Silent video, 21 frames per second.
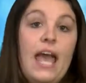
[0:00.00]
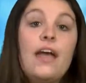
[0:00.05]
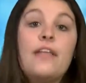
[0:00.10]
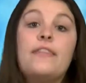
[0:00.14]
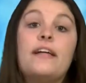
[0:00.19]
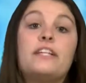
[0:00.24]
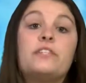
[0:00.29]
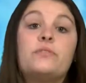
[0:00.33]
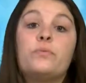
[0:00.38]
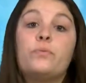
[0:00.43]

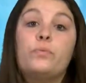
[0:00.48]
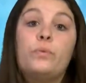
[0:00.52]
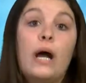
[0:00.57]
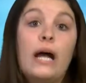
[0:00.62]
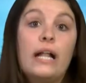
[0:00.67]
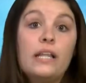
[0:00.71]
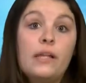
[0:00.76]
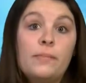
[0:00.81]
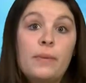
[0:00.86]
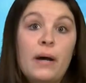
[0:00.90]
That's
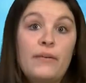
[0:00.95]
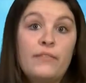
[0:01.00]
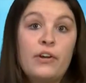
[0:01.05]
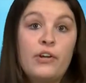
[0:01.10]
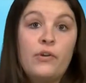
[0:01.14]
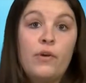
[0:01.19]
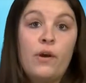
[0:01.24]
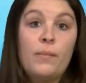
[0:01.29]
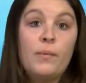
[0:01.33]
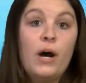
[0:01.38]
well above our
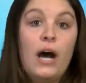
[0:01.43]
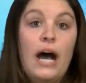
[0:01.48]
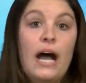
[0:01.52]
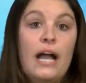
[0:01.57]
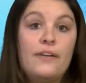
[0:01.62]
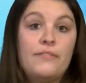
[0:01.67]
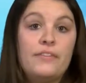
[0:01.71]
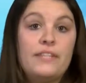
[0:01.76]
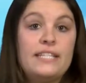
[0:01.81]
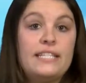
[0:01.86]
normal
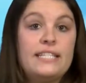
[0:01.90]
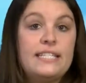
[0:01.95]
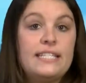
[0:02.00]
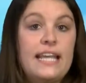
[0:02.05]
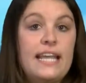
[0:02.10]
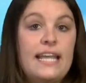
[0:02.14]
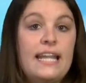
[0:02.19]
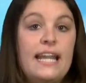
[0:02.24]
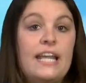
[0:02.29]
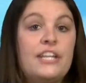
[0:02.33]
high for this
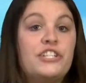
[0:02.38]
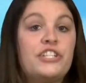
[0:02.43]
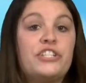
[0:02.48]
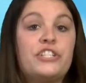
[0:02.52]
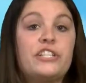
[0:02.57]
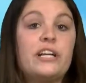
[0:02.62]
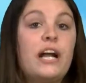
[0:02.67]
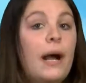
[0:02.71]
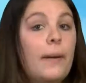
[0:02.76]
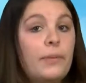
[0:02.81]
state and just
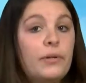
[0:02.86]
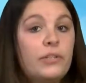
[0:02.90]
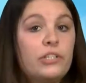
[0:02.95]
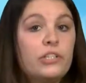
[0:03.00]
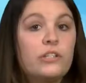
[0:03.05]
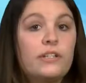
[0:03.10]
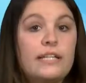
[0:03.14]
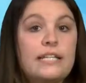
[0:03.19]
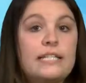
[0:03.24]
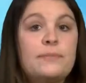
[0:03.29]
a couple
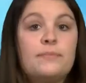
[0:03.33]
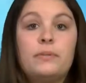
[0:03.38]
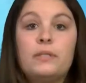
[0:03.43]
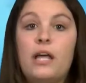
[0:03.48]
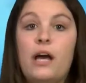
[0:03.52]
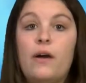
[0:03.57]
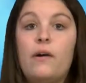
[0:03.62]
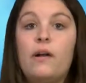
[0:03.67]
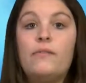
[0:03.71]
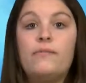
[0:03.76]
degrees
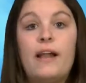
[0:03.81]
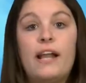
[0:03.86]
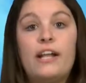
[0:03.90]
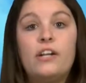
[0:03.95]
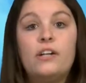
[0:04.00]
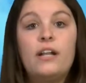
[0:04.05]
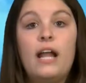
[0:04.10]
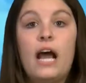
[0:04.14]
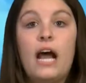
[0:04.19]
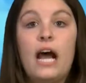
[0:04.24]
below our
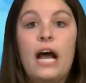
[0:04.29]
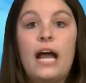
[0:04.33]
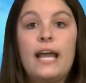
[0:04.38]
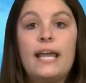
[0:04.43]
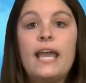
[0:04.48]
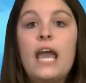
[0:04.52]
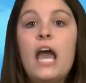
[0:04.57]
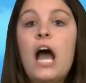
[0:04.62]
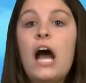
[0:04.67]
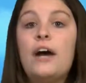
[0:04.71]
record
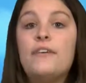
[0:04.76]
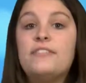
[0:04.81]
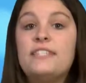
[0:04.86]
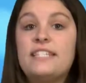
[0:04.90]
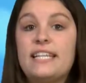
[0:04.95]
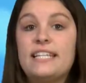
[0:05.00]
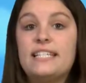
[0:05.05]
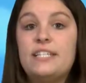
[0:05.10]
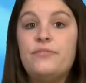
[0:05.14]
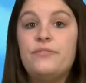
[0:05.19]
high of
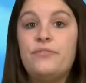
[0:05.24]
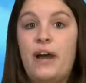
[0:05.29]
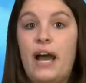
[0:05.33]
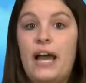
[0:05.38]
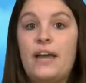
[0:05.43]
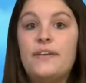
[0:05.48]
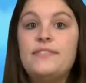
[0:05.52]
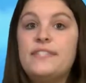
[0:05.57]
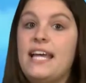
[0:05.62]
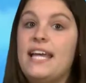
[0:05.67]

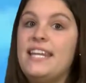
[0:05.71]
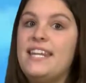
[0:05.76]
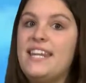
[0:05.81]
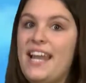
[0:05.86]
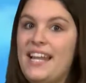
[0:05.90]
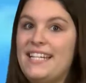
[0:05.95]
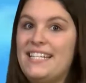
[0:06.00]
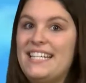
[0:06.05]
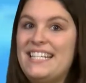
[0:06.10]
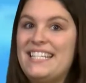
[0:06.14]
65 set in
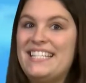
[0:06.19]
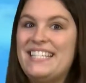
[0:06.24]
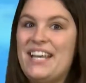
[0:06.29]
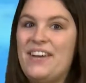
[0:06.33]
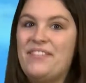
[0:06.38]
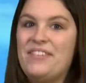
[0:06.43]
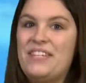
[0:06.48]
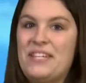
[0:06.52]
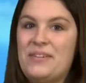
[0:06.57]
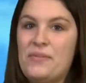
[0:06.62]

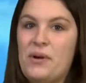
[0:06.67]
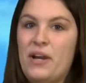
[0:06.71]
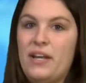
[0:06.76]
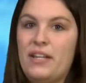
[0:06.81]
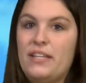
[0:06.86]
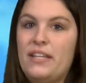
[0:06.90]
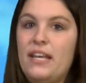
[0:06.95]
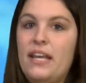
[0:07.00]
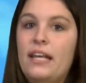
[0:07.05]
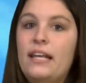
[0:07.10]
1971.